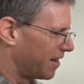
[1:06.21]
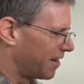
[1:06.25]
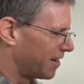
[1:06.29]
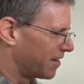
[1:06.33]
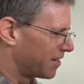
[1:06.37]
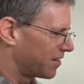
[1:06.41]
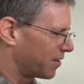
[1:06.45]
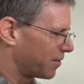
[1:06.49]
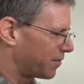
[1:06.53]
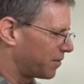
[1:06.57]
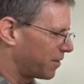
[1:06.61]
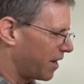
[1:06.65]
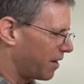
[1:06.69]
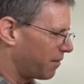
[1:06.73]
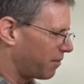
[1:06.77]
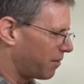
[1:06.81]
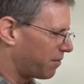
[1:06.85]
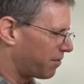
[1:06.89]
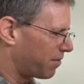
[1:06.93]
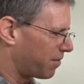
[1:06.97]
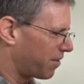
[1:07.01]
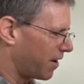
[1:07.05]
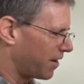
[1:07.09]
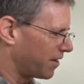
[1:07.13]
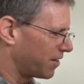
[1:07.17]
So if you have a
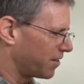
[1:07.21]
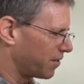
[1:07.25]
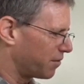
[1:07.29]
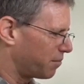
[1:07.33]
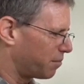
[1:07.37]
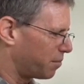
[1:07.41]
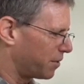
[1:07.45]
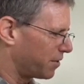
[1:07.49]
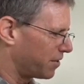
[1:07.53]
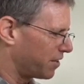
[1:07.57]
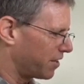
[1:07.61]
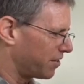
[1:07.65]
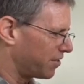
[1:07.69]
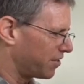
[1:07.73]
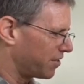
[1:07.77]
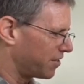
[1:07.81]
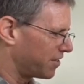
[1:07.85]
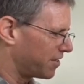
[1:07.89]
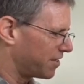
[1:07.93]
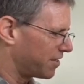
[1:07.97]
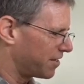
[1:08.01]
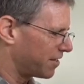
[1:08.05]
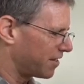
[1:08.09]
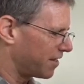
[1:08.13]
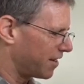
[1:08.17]
front of
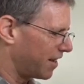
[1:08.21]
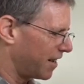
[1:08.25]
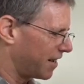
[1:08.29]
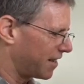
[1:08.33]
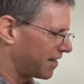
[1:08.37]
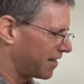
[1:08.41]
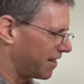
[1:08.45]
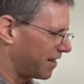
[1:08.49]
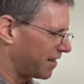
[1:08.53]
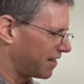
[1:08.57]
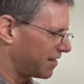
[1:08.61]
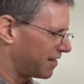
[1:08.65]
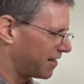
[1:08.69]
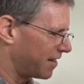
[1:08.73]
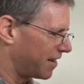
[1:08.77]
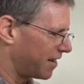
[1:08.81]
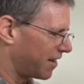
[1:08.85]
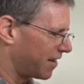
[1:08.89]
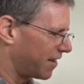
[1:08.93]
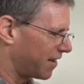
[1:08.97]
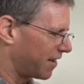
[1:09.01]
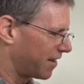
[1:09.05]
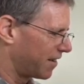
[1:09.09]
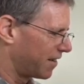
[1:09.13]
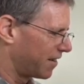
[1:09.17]
positions like this
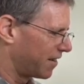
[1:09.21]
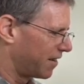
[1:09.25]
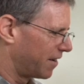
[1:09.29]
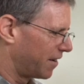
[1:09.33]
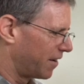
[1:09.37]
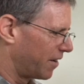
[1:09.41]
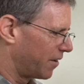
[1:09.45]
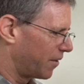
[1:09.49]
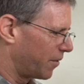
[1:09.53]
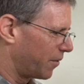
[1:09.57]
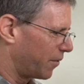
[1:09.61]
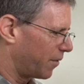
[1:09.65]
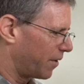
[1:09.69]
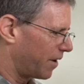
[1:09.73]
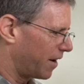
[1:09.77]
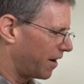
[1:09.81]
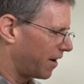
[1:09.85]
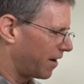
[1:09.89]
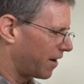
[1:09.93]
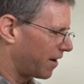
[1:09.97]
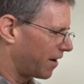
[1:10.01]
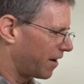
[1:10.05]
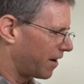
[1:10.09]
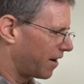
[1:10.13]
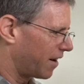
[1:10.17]
here,
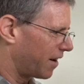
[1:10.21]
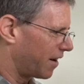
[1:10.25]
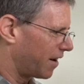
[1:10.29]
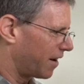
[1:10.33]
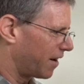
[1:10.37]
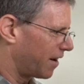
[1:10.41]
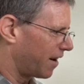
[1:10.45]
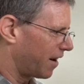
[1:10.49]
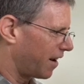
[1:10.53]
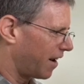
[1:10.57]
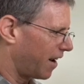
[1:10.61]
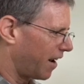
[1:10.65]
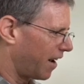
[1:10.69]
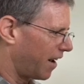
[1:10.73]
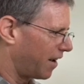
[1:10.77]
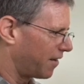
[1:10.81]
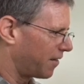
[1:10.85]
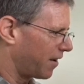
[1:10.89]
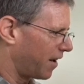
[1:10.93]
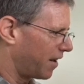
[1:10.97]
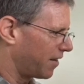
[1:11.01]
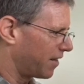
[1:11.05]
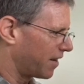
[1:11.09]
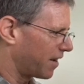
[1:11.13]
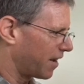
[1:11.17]
where
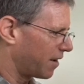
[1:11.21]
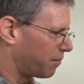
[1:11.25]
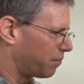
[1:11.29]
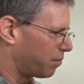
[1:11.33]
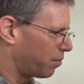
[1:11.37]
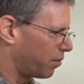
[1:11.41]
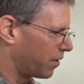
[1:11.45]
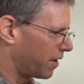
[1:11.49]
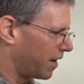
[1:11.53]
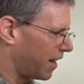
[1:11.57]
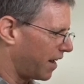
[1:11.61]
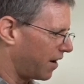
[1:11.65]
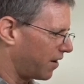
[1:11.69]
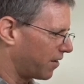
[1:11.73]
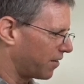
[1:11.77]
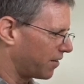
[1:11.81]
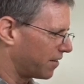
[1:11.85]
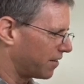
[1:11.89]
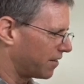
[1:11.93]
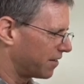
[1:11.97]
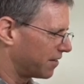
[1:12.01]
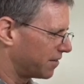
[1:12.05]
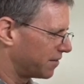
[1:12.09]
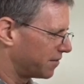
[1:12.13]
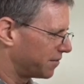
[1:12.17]
I think I put
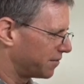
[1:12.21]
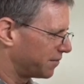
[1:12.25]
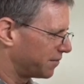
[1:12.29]
out